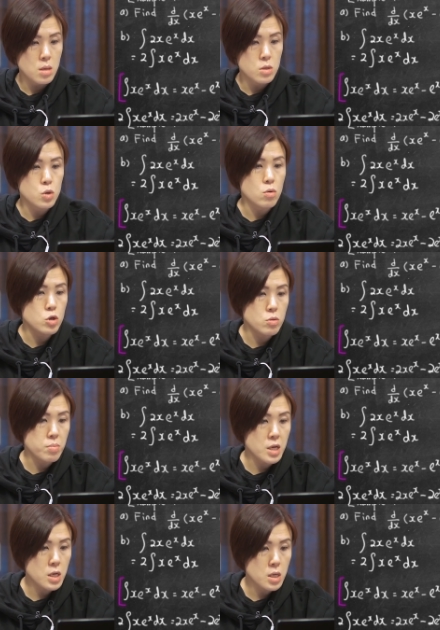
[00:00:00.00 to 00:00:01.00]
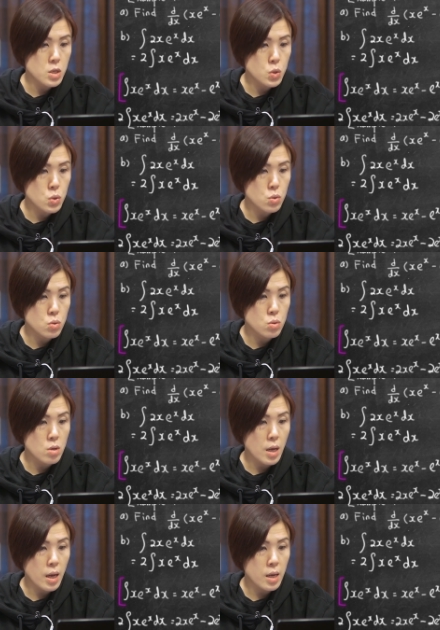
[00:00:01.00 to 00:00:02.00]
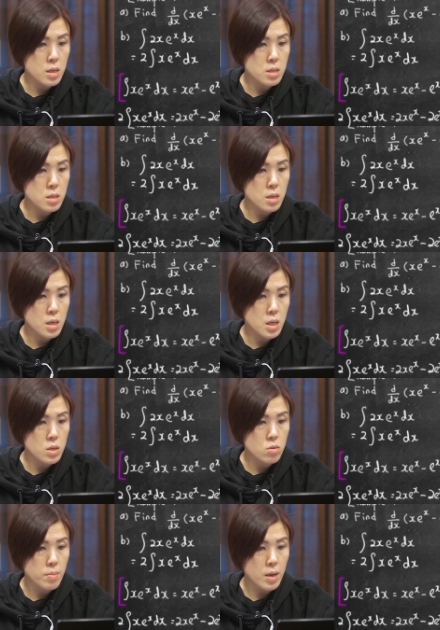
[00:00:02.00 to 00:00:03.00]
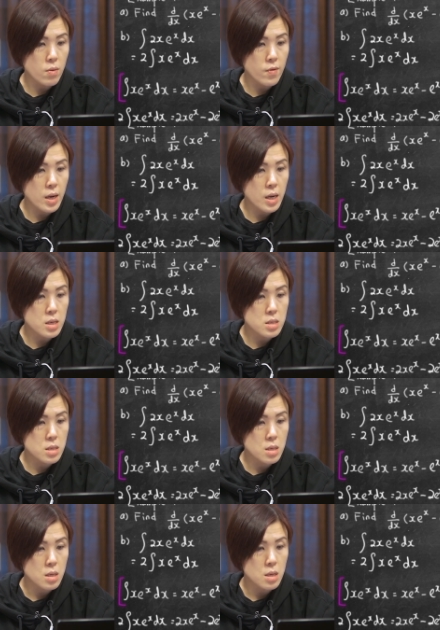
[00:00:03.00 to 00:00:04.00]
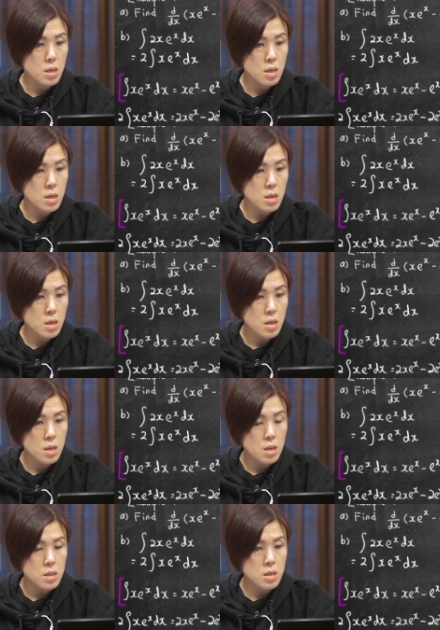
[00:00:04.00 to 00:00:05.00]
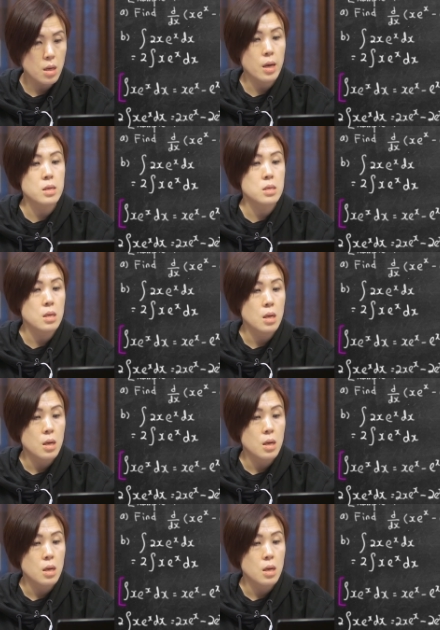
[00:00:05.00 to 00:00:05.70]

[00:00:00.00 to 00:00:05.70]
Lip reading: So it should be 2x e to the power of x dx.